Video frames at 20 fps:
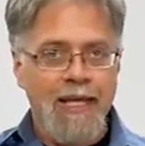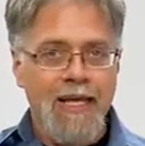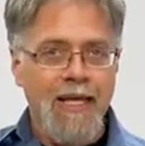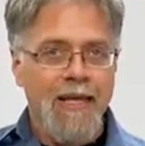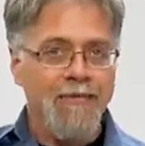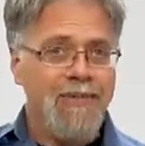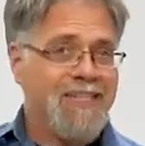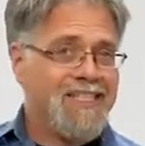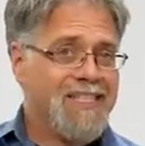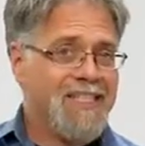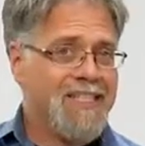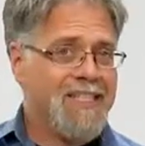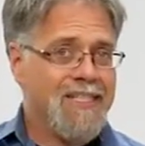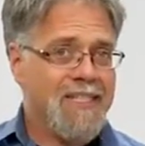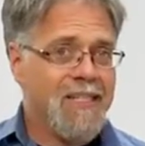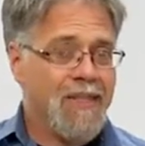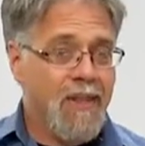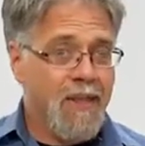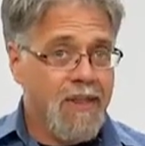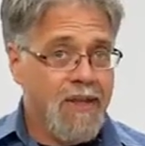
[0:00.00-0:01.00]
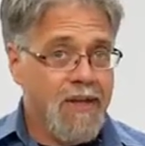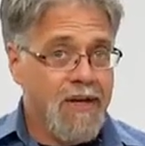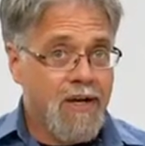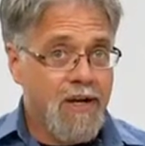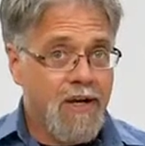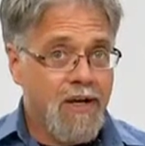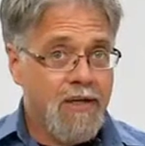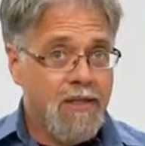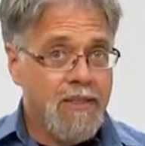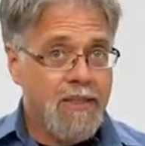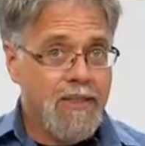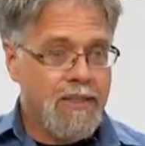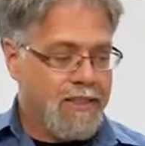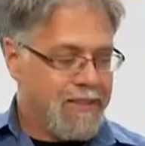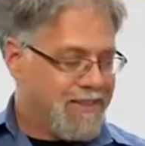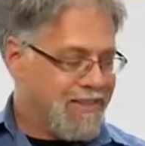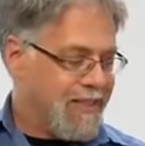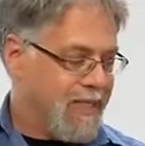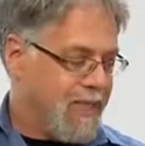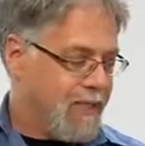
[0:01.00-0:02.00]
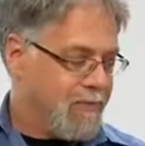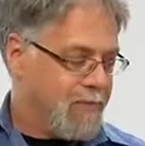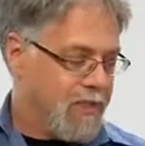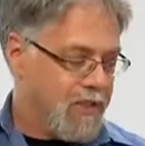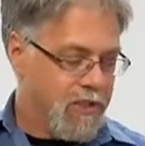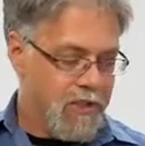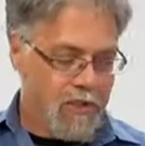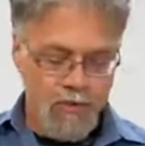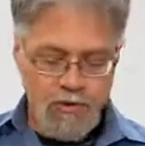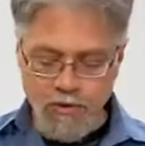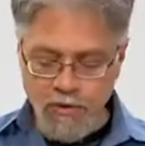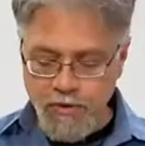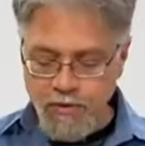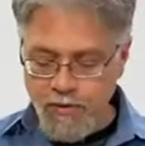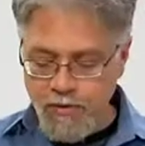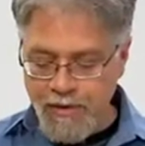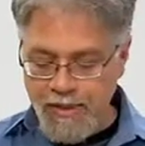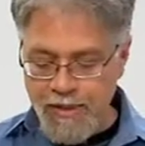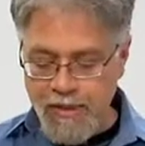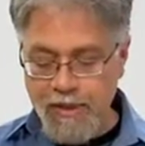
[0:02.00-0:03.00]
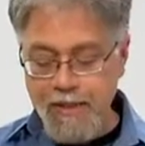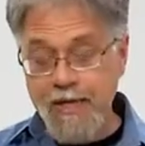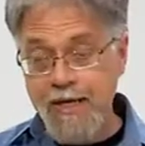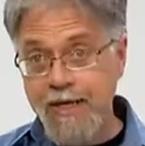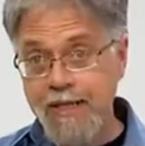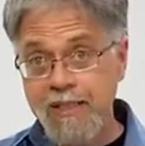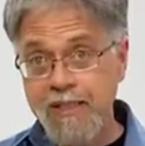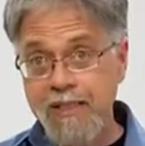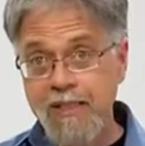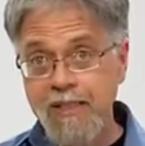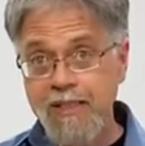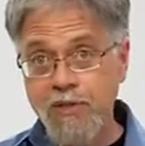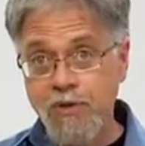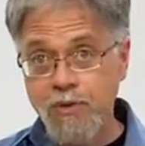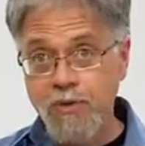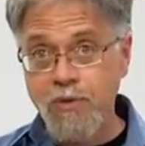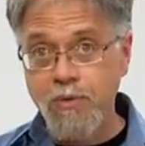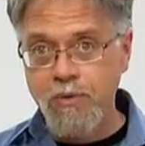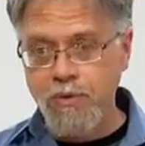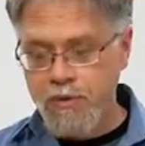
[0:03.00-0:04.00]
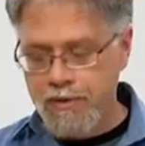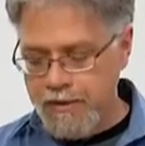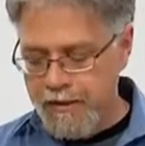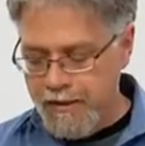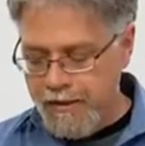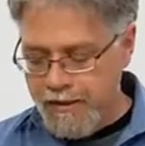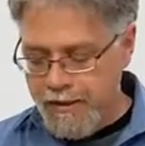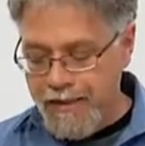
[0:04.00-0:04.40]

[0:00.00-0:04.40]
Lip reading: If it's still there, it's time to go to the next tool